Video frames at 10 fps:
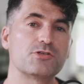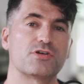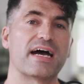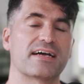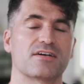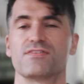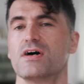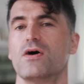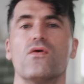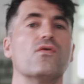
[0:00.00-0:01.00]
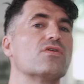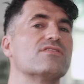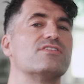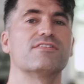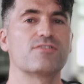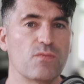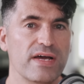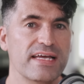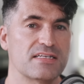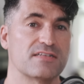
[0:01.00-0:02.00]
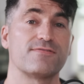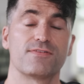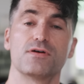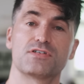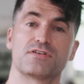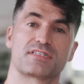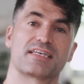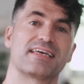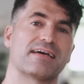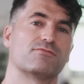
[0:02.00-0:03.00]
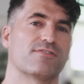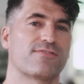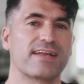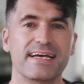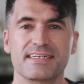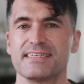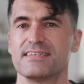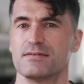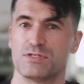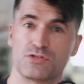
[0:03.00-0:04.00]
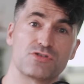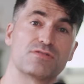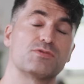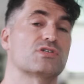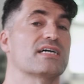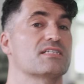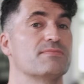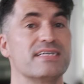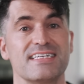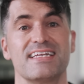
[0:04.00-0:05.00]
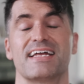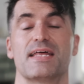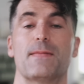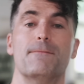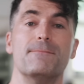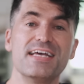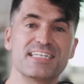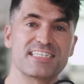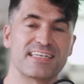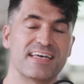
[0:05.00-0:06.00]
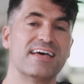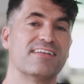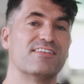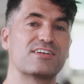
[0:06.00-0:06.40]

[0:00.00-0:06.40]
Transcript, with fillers: track of all of the different ways that photons can get reflected, absorbed, transmitted, and emitted, the